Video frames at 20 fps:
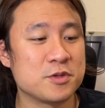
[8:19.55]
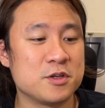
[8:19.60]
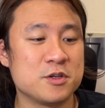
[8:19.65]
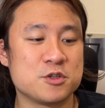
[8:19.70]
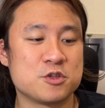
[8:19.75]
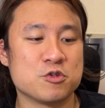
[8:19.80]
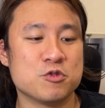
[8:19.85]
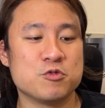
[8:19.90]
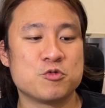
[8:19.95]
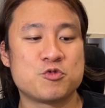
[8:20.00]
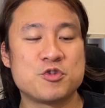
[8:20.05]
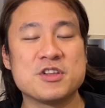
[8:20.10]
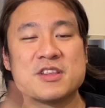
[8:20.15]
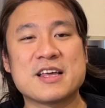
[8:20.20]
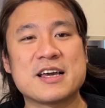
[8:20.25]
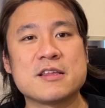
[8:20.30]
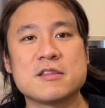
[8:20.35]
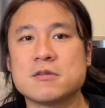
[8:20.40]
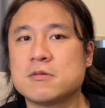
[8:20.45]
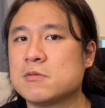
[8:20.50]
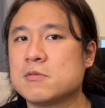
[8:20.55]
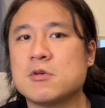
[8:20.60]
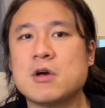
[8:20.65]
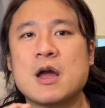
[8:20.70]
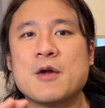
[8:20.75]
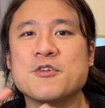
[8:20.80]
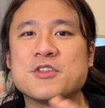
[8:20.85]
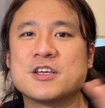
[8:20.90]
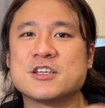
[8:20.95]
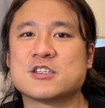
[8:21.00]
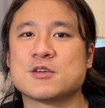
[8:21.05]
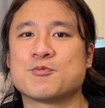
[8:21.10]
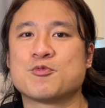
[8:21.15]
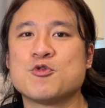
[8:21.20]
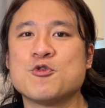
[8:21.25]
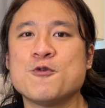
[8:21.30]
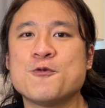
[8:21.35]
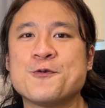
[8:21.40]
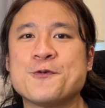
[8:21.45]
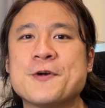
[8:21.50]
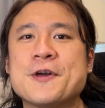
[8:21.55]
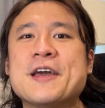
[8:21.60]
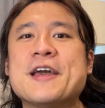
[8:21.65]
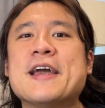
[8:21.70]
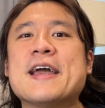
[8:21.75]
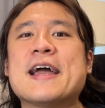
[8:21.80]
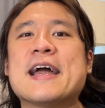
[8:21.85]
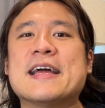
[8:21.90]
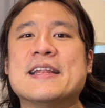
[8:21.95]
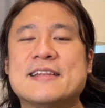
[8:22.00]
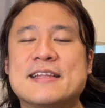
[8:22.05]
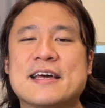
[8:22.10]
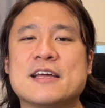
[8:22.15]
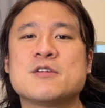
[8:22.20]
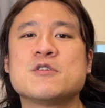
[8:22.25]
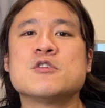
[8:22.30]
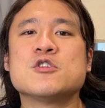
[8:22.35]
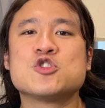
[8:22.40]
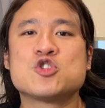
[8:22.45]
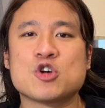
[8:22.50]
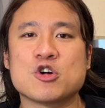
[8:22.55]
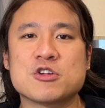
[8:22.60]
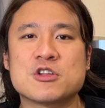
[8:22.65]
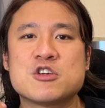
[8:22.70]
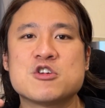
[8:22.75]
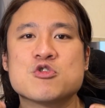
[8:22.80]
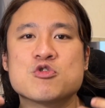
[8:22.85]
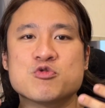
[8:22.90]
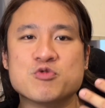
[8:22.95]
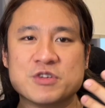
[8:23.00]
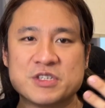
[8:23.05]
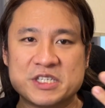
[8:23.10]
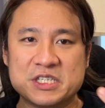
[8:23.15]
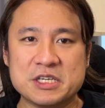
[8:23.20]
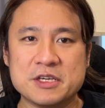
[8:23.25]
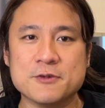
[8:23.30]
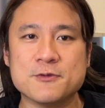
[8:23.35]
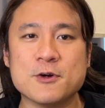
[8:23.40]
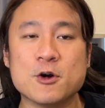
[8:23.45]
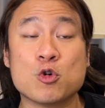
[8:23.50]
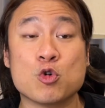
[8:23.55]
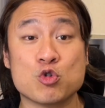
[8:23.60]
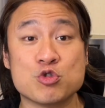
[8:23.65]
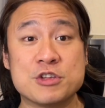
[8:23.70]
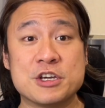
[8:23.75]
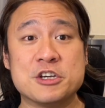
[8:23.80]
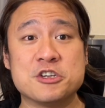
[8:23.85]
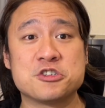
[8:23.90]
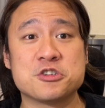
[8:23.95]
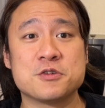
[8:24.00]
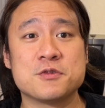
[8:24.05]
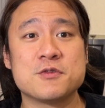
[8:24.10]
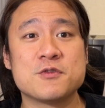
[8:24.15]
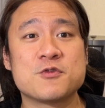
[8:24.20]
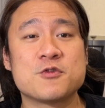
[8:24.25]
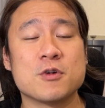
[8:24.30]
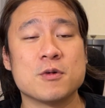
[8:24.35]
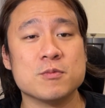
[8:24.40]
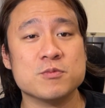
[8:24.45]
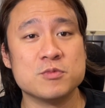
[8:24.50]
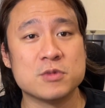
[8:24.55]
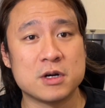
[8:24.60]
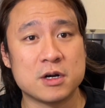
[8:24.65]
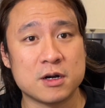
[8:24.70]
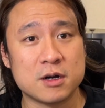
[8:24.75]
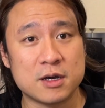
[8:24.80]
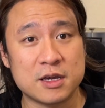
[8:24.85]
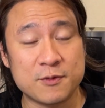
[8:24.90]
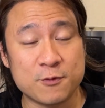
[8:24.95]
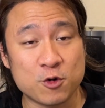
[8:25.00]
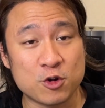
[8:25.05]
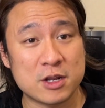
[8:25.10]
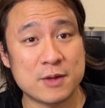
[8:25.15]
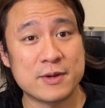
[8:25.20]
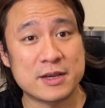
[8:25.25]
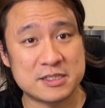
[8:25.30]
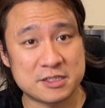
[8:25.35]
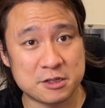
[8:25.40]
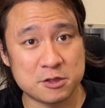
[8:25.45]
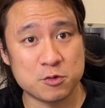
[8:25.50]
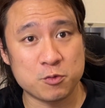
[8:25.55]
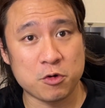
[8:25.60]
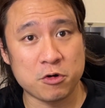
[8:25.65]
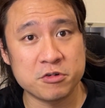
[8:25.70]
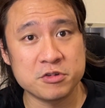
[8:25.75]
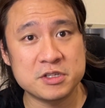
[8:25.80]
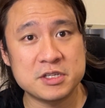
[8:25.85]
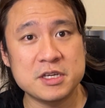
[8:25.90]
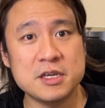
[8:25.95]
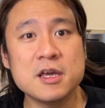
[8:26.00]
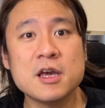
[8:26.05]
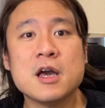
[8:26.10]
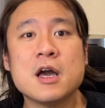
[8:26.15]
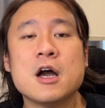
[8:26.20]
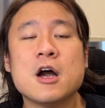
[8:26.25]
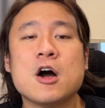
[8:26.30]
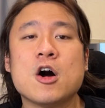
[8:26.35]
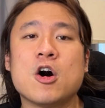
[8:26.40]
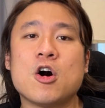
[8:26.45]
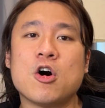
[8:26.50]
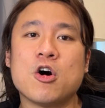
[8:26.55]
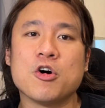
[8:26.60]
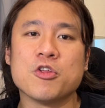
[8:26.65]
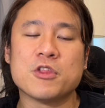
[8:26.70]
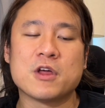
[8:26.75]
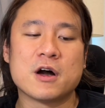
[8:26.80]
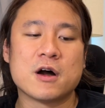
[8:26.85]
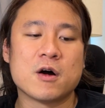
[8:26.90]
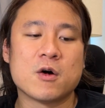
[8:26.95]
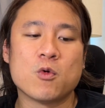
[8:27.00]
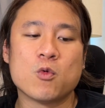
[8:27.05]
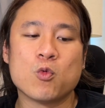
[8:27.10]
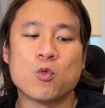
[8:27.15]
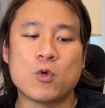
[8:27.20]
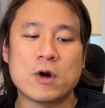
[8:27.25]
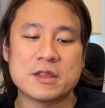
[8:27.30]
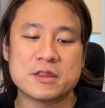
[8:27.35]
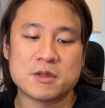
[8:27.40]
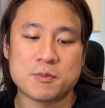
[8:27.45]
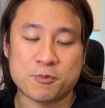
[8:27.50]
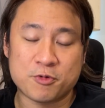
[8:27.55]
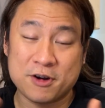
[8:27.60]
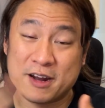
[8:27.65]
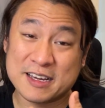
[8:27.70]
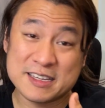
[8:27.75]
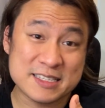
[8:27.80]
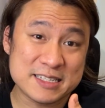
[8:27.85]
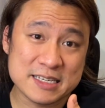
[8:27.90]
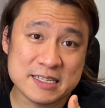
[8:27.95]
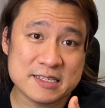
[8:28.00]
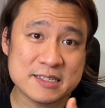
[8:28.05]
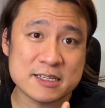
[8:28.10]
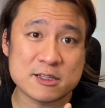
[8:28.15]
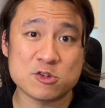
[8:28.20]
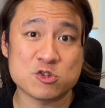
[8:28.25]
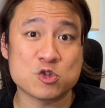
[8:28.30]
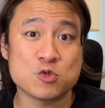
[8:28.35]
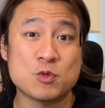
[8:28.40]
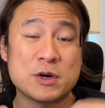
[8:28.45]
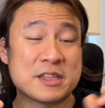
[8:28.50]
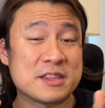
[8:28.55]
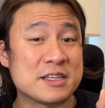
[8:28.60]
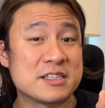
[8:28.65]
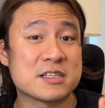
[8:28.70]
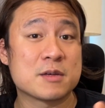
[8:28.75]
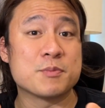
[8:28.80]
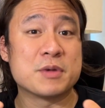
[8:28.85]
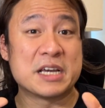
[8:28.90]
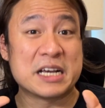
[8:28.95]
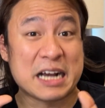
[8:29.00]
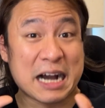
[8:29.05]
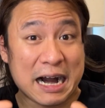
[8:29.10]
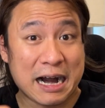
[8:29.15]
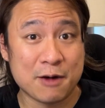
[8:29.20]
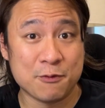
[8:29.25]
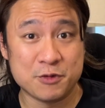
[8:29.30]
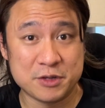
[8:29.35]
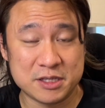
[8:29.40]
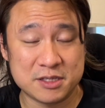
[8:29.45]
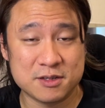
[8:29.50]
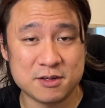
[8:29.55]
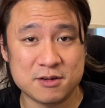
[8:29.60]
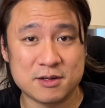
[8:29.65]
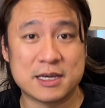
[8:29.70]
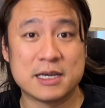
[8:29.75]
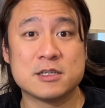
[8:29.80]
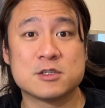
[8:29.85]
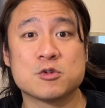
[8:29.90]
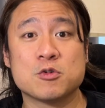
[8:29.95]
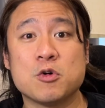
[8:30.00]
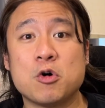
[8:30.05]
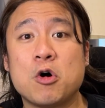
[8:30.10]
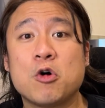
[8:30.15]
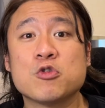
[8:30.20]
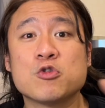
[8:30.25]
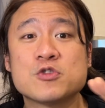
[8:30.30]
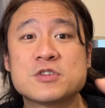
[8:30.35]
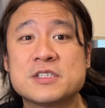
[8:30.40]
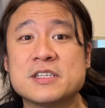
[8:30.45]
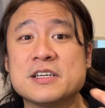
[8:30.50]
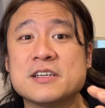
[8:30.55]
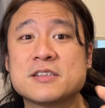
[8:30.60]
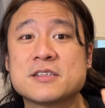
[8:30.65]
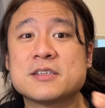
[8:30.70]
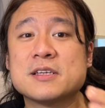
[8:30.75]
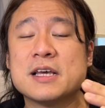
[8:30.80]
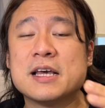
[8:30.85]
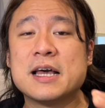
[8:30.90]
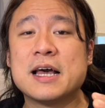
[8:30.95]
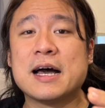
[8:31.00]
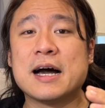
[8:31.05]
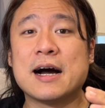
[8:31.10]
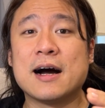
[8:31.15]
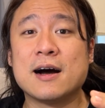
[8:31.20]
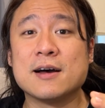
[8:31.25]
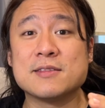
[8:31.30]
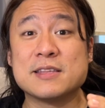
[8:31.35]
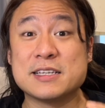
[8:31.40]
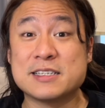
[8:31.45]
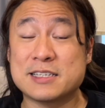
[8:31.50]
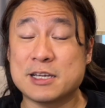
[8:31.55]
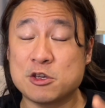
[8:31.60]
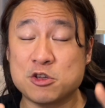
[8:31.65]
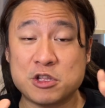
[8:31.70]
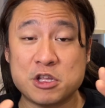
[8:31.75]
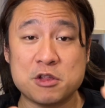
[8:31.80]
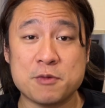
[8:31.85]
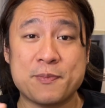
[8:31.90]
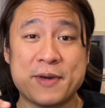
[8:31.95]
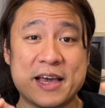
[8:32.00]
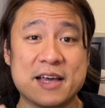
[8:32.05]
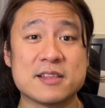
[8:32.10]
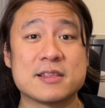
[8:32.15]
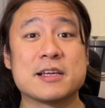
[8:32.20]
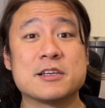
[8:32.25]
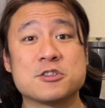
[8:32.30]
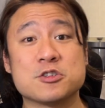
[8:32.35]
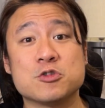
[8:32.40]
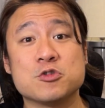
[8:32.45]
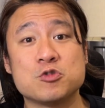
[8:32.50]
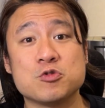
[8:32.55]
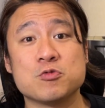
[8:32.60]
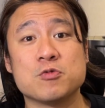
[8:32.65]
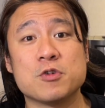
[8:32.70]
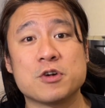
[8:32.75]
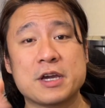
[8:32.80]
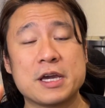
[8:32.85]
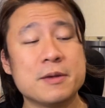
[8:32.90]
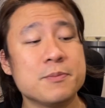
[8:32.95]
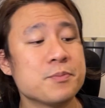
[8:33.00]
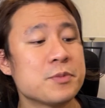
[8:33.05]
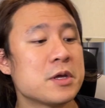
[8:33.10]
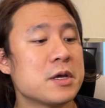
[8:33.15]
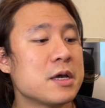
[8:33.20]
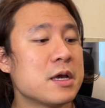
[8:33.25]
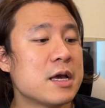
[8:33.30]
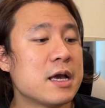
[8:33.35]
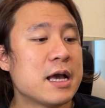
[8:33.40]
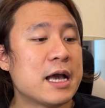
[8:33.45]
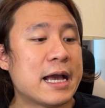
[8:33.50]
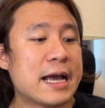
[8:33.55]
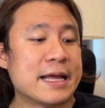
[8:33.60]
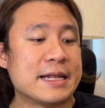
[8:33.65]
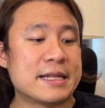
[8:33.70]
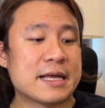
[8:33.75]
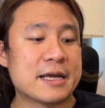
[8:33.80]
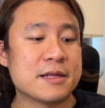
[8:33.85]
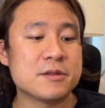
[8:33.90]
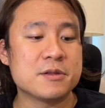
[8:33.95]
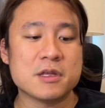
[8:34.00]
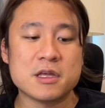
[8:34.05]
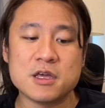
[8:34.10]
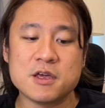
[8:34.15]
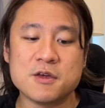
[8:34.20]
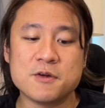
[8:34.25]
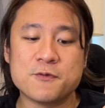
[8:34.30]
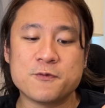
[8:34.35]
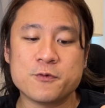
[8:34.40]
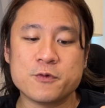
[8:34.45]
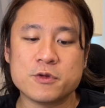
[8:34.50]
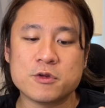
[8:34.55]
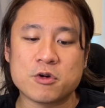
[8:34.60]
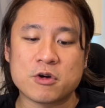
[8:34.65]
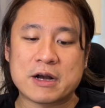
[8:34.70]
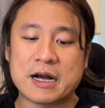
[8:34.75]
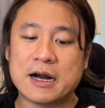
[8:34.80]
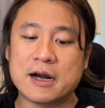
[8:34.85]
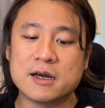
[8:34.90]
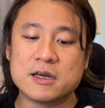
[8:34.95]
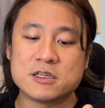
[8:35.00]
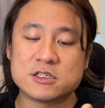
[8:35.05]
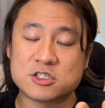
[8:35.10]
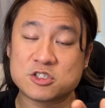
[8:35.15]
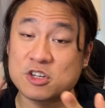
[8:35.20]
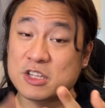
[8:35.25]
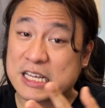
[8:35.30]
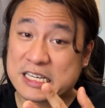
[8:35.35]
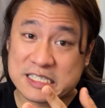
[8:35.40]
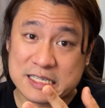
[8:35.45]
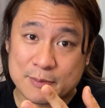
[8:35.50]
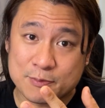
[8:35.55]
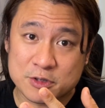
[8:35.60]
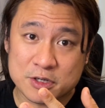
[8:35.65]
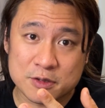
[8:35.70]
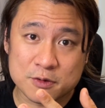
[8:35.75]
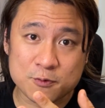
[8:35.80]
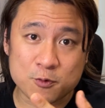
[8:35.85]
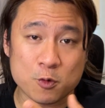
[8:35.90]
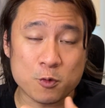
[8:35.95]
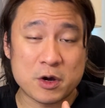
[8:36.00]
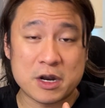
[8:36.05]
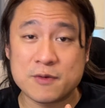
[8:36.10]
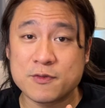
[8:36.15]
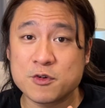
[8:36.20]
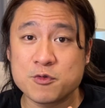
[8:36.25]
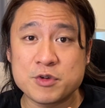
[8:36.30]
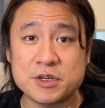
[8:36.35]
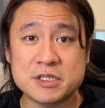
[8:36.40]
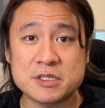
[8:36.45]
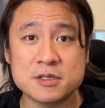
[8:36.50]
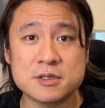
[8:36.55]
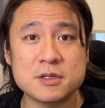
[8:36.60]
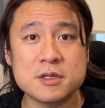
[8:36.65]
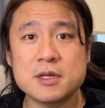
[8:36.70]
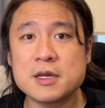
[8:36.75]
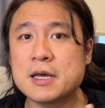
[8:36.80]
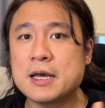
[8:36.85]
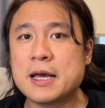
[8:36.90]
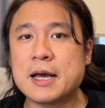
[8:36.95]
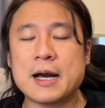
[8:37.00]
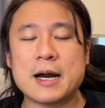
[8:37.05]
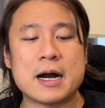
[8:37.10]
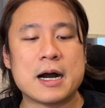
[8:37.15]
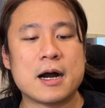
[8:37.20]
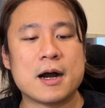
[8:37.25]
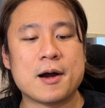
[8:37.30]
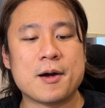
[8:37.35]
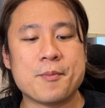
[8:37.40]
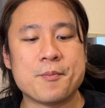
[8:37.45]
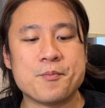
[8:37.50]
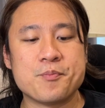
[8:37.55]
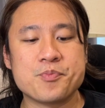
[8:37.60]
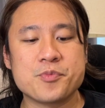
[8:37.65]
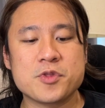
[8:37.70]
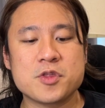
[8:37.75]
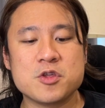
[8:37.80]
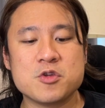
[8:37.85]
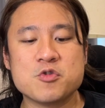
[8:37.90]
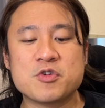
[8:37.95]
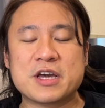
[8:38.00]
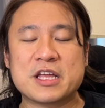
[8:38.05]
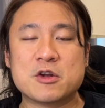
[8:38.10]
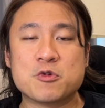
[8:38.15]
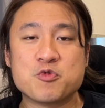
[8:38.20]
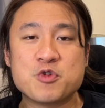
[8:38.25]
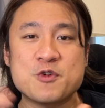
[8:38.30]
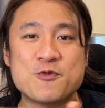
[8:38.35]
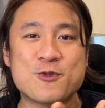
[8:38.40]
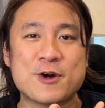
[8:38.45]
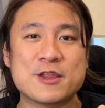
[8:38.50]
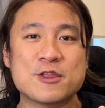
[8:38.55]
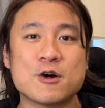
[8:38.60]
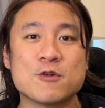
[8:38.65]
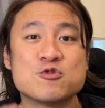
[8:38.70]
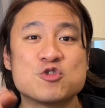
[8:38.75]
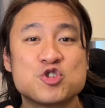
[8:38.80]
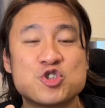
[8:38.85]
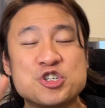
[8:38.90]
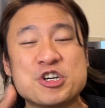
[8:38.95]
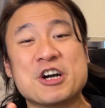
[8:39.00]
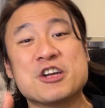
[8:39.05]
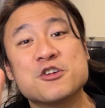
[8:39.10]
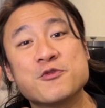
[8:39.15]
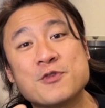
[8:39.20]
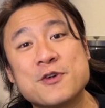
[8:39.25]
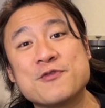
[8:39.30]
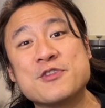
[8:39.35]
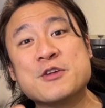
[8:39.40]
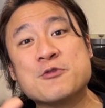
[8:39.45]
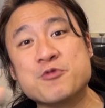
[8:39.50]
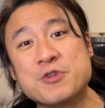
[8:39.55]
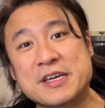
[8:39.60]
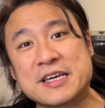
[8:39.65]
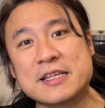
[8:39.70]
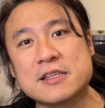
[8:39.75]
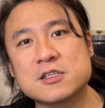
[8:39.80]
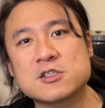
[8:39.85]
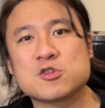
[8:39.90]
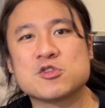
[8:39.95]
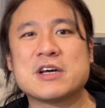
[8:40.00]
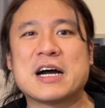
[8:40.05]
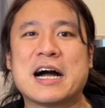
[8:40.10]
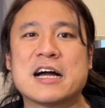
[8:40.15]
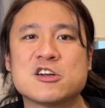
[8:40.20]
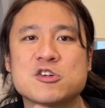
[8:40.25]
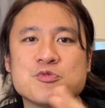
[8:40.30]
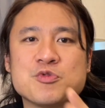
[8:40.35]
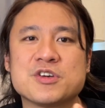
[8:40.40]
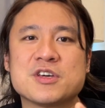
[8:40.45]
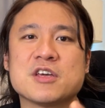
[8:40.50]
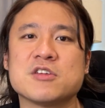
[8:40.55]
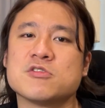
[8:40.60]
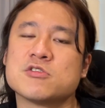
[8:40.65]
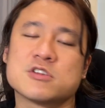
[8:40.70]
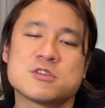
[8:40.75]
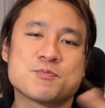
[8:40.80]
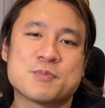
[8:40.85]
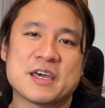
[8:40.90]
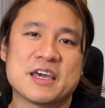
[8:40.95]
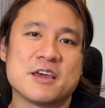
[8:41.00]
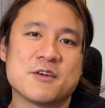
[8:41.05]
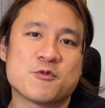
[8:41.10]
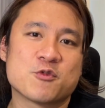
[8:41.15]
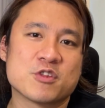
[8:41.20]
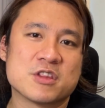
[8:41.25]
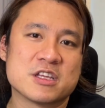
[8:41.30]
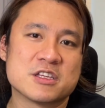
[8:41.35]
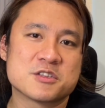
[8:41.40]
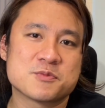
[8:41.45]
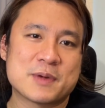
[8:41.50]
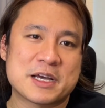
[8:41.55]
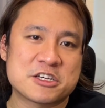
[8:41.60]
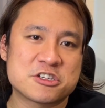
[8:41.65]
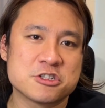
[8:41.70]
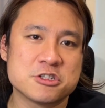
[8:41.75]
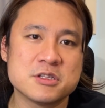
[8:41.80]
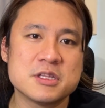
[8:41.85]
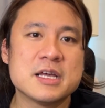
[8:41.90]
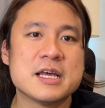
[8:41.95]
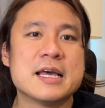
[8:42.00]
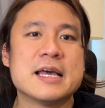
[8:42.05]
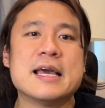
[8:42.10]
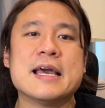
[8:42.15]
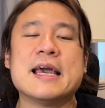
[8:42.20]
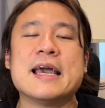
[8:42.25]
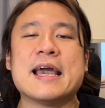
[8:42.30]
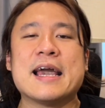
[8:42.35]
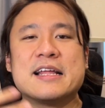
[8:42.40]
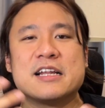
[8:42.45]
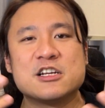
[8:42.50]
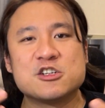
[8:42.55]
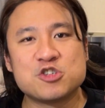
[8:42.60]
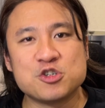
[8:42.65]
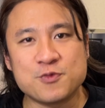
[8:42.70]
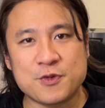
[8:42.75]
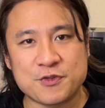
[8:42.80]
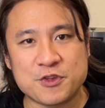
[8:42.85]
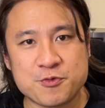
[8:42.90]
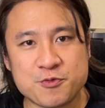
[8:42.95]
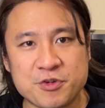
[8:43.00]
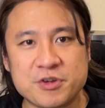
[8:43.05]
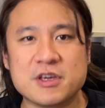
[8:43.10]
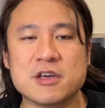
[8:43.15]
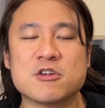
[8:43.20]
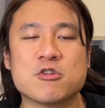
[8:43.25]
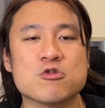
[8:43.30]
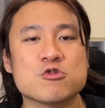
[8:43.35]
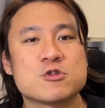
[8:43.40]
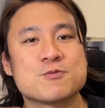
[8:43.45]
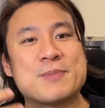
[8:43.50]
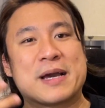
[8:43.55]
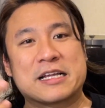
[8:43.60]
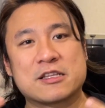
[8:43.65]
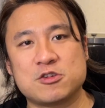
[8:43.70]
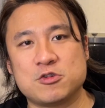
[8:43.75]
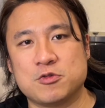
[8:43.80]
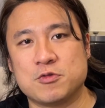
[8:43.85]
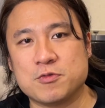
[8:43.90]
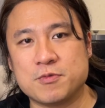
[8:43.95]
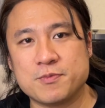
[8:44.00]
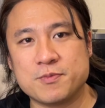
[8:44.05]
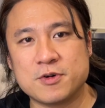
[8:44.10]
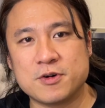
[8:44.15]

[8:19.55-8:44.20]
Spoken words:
So green light, everything's approved, and then shortly you'll receive a quotation from Evo Club Extended Warranty on what the price is and also what things are being covered. Okay, so all those things are things that you need to pay attention to. Okay, and then if your car is not accepted for whatever reason, you get a refund of 350 ringgit. So the 100 ringgit you're just paying for the inspection, and then 350 ringgit goes back to you.